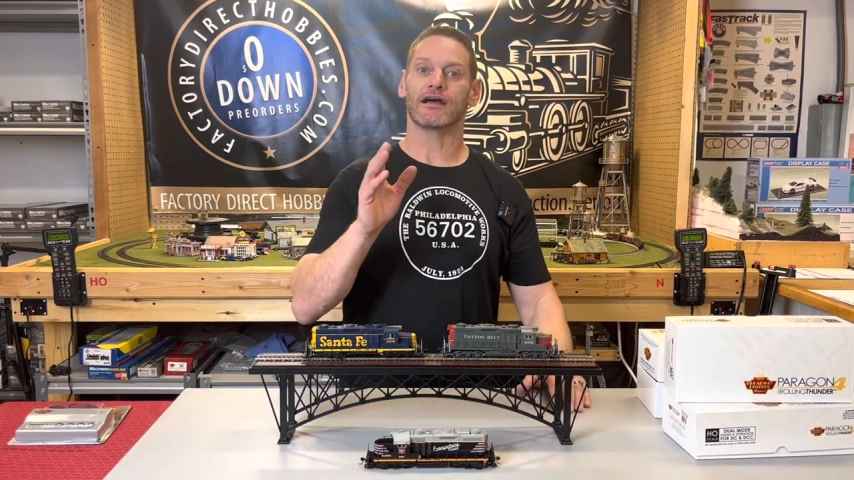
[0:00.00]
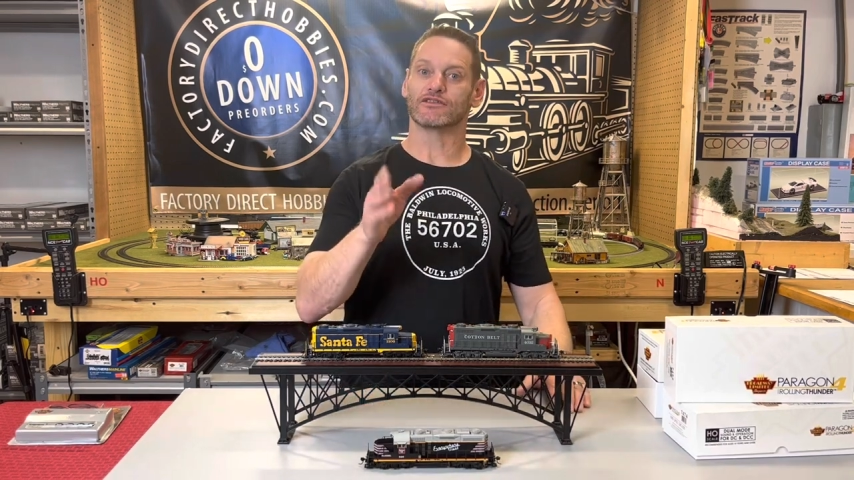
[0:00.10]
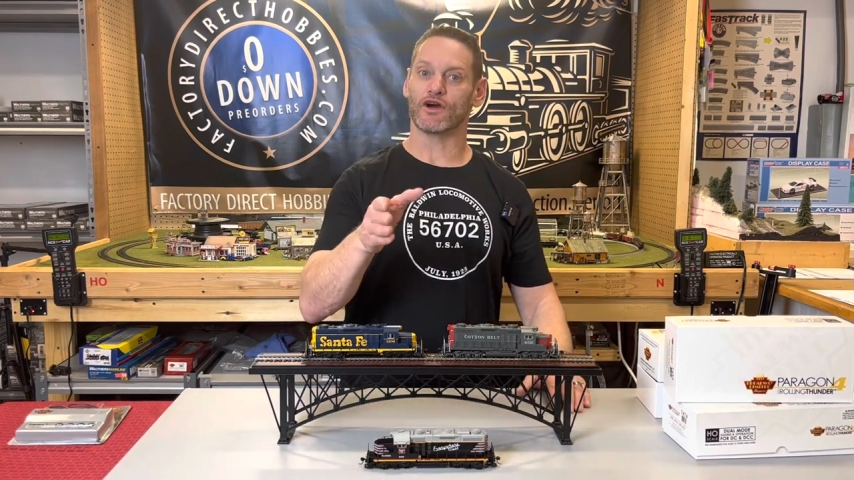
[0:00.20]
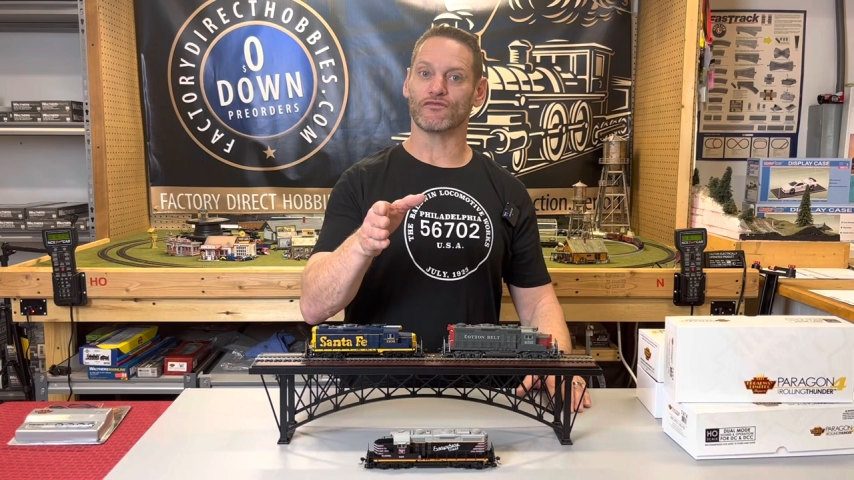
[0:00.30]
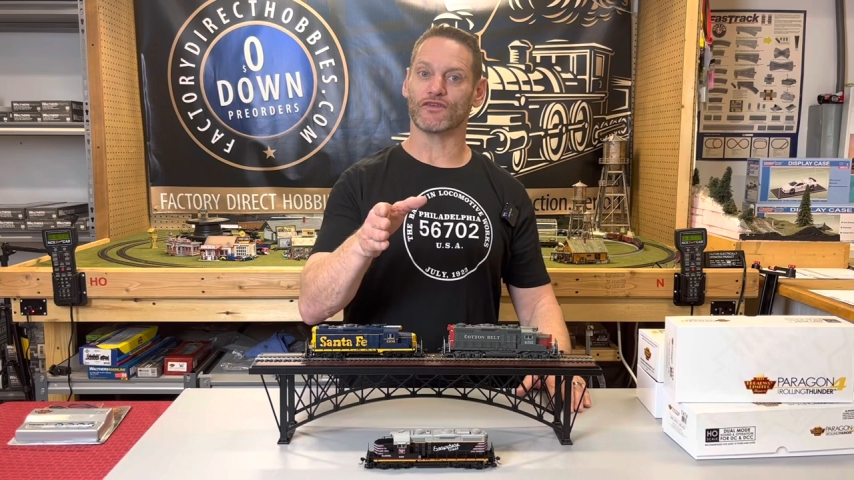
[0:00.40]

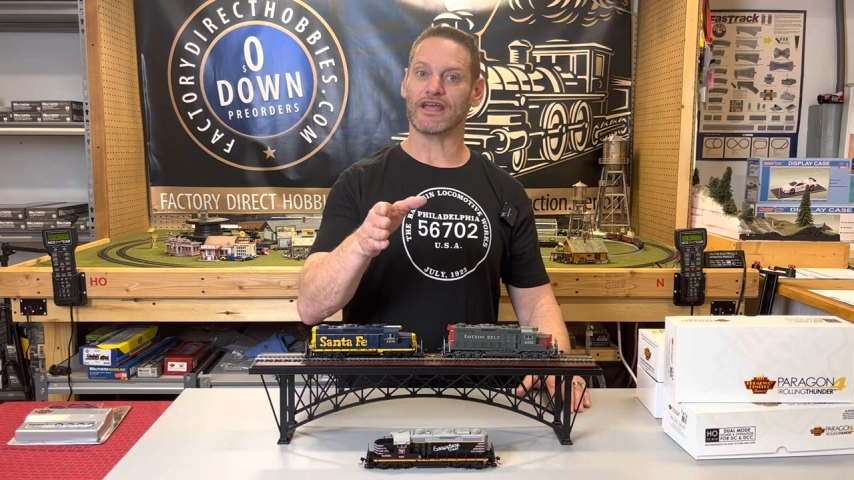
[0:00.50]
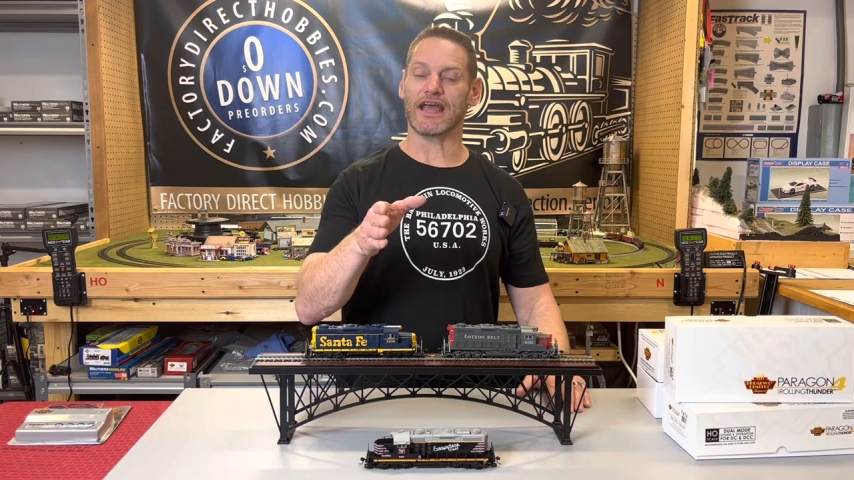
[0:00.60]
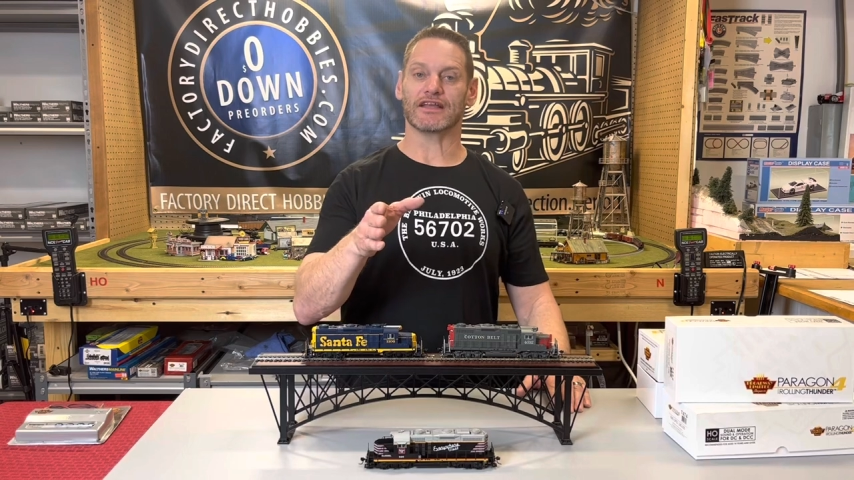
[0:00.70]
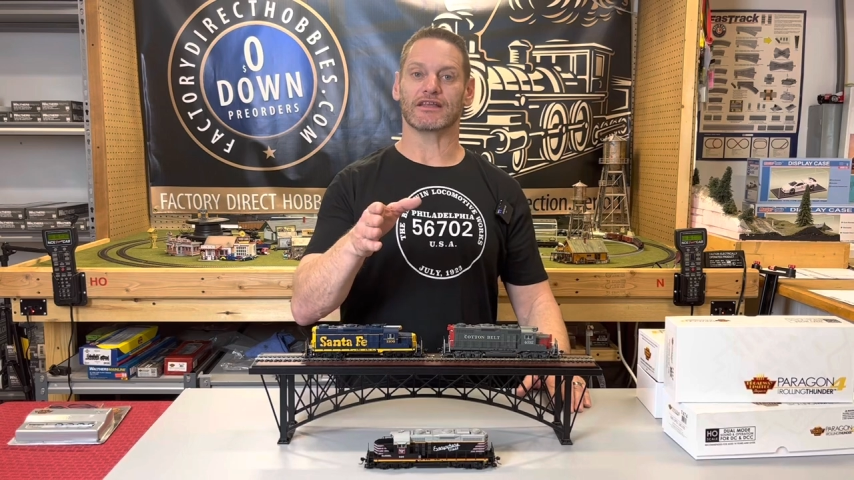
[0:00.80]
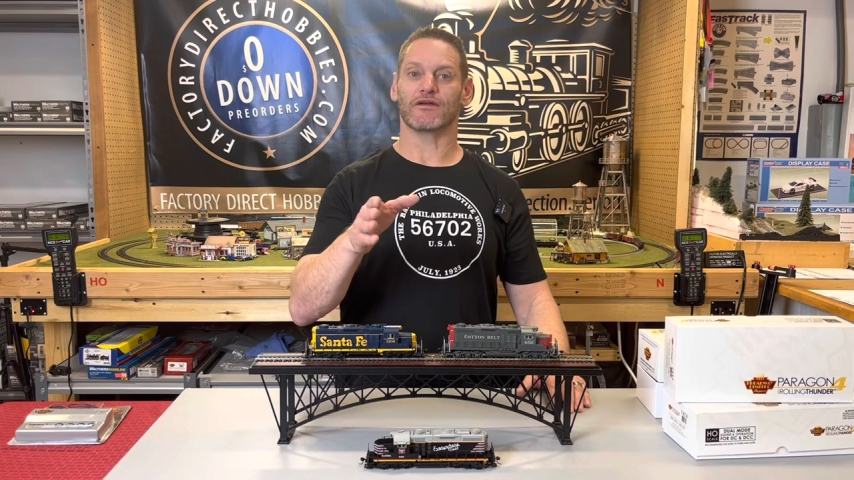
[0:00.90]
don't
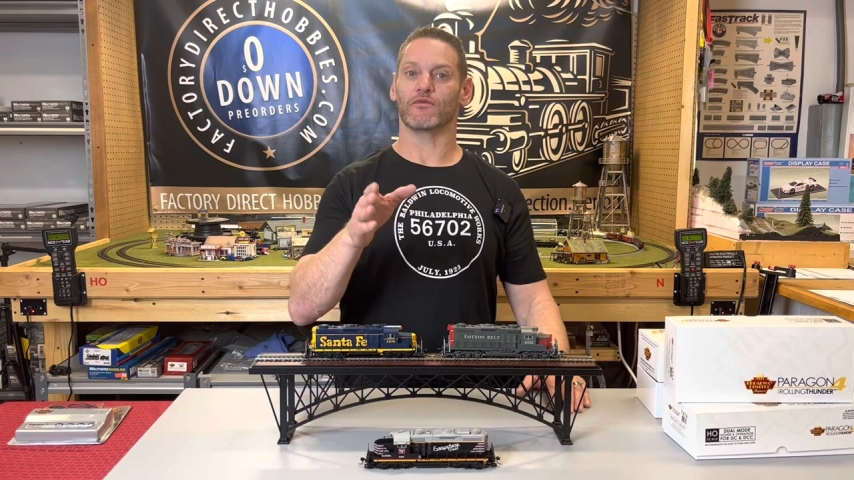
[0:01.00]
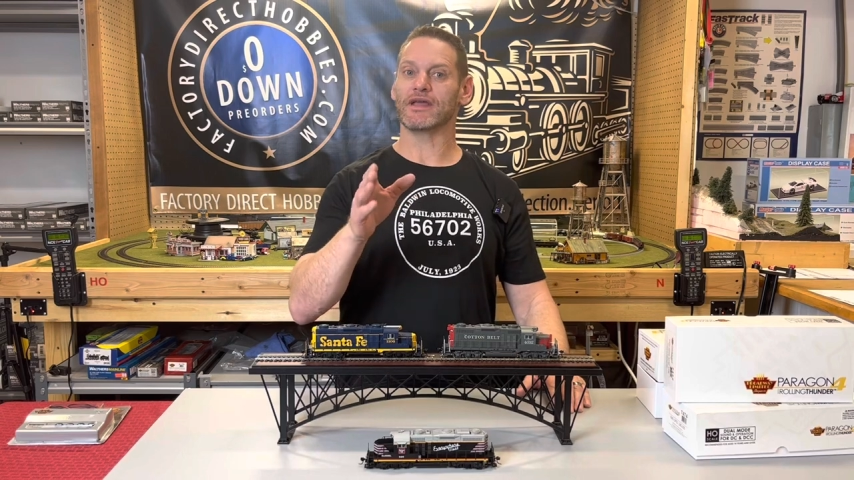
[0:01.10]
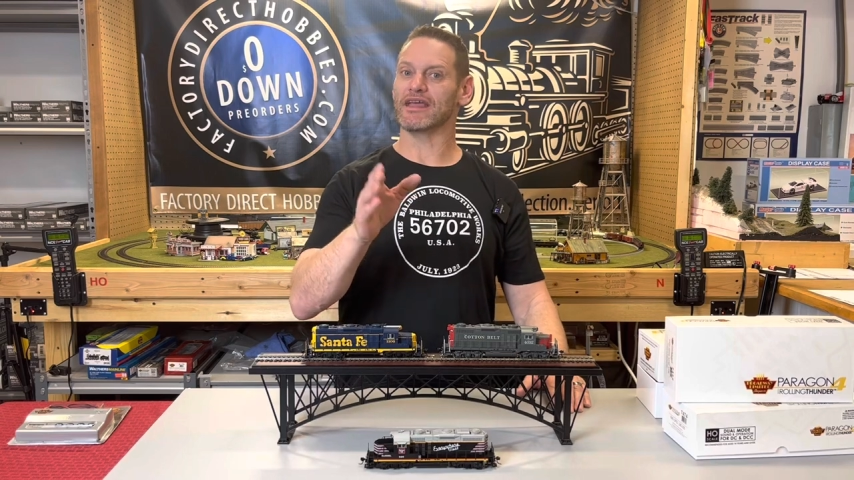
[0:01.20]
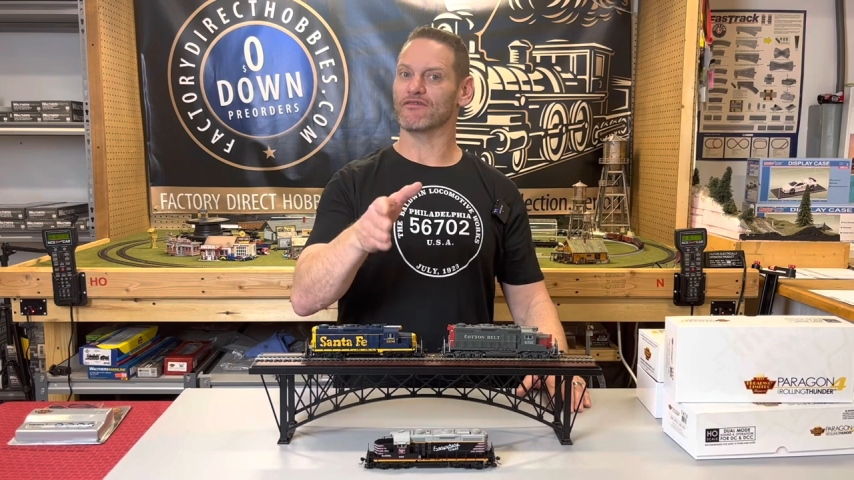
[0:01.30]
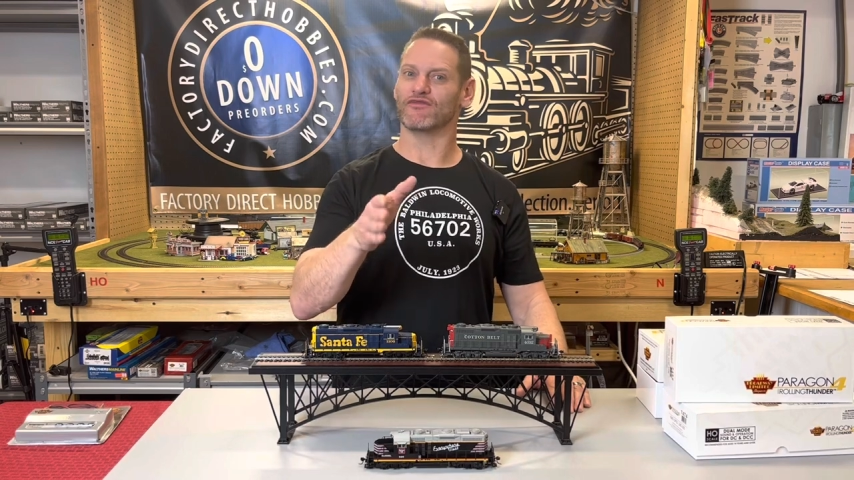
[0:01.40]
forget, we give